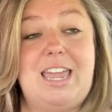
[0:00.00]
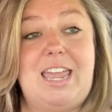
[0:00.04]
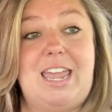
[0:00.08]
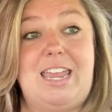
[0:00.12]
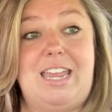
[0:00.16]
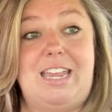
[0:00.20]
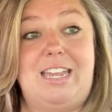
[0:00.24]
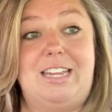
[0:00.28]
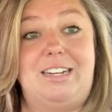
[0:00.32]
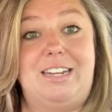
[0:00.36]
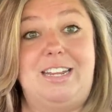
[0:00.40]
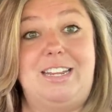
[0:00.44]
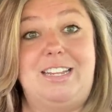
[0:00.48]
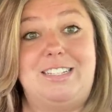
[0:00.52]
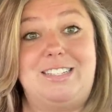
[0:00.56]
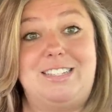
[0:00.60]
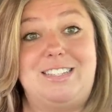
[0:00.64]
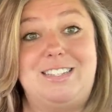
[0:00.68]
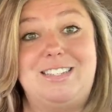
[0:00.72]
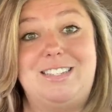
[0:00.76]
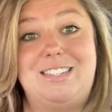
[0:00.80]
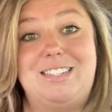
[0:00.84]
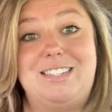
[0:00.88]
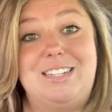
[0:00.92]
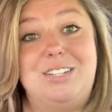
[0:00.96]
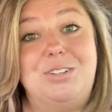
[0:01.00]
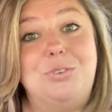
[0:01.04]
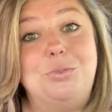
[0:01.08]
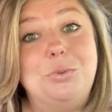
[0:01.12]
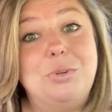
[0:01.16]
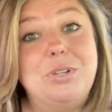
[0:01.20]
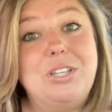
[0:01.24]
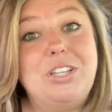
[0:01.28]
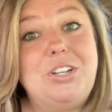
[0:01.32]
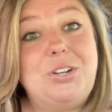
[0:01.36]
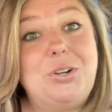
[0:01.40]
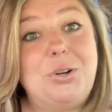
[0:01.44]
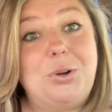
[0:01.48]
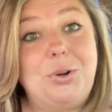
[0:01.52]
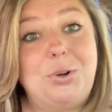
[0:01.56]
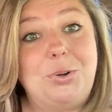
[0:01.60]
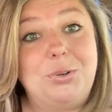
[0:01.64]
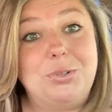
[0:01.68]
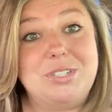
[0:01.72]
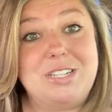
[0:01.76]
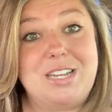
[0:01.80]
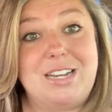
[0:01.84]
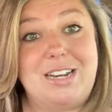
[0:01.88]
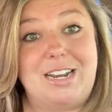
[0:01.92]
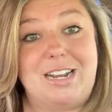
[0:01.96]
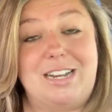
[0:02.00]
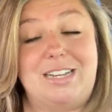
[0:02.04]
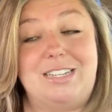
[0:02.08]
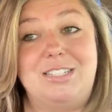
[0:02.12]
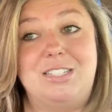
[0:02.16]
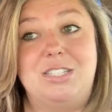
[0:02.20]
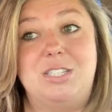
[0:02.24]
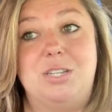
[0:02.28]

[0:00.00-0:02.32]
and is still really cold at night.